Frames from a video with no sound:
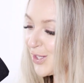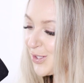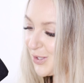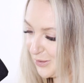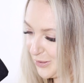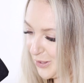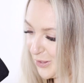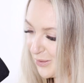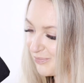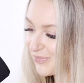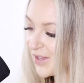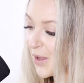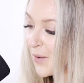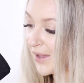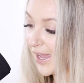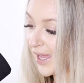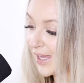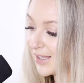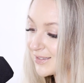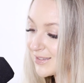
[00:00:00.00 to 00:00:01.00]
YOLO.
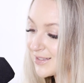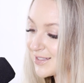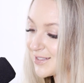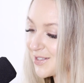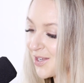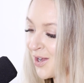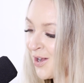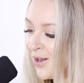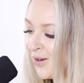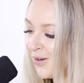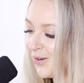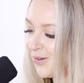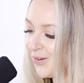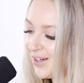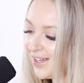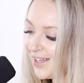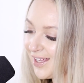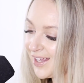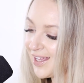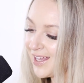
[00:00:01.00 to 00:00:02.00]
Okay,
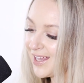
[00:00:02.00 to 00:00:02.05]
so